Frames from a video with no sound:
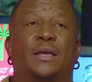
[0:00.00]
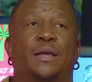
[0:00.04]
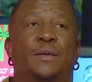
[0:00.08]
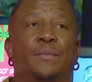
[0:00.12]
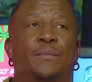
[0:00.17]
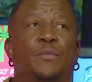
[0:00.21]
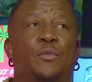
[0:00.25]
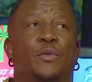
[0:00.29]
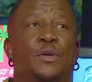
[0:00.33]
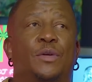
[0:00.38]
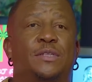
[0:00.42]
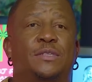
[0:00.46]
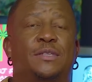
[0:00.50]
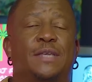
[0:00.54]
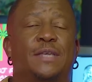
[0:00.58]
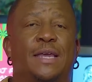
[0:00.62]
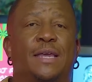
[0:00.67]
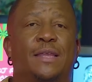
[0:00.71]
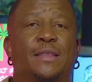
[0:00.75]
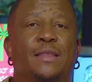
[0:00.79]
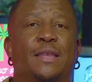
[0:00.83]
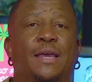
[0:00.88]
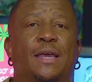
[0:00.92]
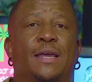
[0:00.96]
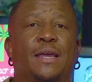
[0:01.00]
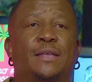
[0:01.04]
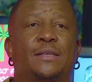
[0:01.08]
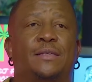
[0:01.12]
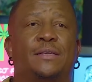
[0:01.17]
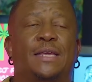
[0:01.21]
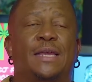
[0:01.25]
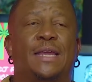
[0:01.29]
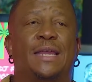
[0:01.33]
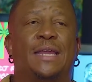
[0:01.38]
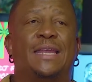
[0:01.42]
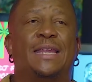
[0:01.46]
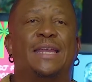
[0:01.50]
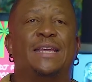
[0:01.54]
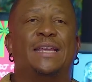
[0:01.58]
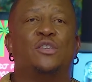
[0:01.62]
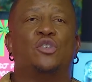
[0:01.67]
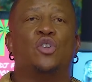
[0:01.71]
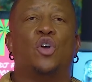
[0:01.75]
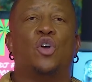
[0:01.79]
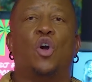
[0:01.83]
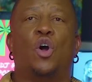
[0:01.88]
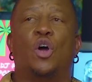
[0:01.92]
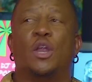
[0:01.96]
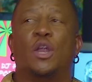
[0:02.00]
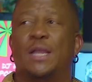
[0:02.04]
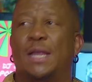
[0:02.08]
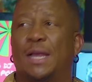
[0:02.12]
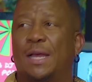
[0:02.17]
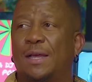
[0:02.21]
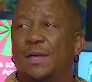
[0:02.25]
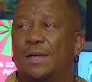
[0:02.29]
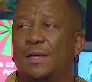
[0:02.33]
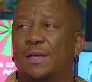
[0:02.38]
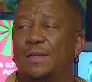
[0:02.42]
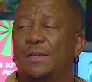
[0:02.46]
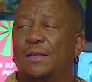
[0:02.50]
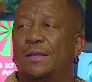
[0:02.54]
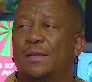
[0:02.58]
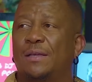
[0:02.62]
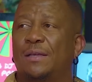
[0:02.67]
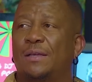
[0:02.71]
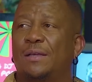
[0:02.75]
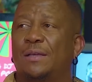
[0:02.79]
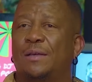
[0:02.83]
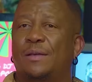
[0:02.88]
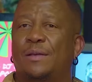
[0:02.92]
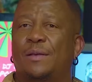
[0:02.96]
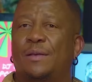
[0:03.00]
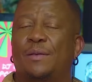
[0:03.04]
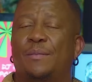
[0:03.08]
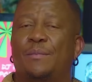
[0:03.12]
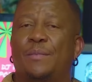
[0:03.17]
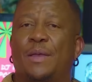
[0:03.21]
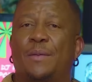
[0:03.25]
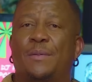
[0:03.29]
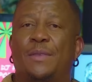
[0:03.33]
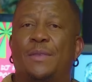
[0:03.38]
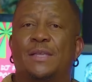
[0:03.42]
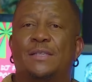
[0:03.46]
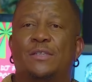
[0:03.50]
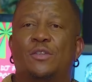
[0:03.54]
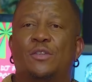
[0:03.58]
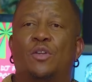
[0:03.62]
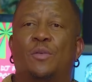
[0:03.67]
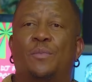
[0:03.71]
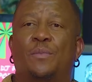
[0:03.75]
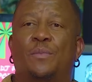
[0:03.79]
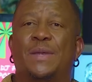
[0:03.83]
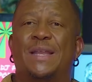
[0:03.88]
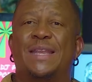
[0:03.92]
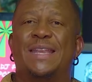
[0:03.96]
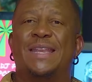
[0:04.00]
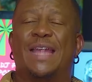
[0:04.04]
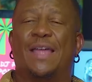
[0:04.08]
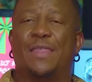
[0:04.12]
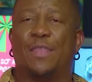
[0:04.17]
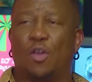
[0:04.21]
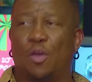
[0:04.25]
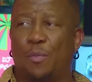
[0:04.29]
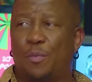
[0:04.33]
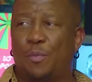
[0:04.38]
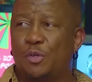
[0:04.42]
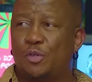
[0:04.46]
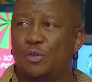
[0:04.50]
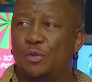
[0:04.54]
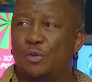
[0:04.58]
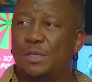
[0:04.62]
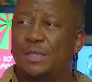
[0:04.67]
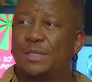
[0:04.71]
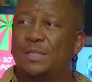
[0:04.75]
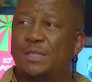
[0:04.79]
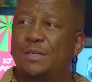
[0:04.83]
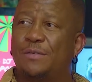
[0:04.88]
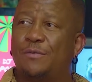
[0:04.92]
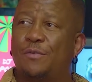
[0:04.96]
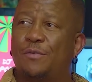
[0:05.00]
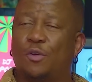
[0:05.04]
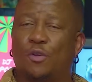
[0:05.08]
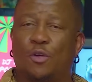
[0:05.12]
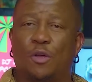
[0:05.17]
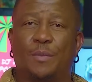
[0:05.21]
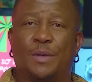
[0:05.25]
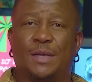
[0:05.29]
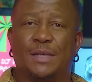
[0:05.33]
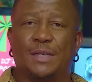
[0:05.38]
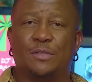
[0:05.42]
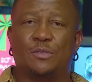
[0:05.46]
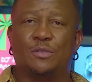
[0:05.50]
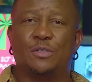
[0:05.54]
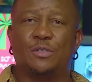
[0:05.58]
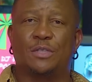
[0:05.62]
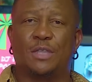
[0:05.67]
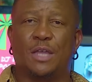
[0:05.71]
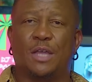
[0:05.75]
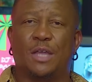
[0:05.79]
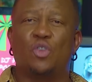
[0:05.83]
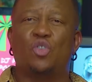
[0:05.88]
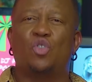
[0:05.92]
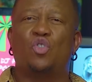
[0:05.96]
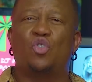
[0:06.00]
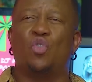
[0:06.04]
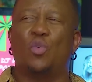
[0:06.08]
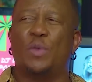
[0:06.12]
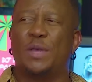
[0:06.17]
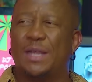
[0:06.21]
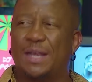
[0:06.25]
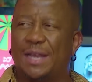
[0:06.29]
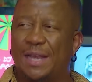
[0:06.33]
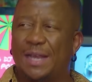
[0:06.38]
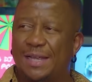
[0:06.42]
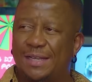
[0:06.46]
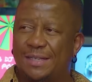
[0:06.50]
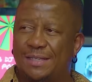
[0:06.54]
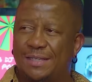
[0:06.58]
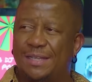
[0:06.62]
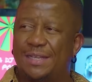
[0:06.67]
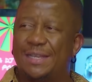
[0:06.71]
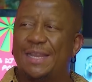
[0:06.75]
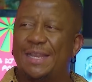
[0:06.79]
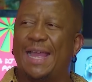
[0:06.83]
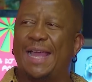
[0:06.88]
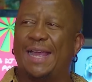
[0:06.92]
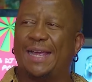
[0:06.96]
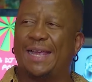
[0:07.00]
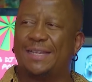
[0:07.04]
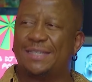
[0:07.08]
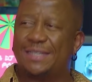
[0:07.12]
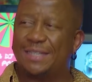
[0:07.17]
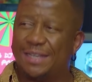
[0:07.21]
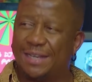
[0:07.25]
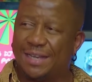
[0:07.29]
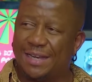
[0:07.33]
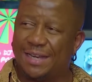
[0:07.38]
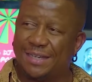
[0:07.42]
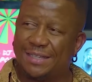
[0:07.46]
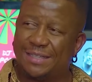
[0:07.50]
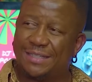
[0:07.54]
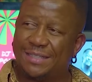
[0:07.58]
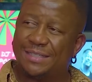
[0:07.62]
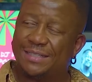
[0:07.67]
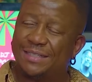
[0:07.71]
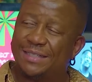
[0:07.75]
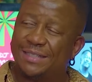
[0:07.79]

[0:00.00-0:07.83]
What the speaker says: were saying that in his honor, maybe there's another opportunity for comrades to start doing right and acting right.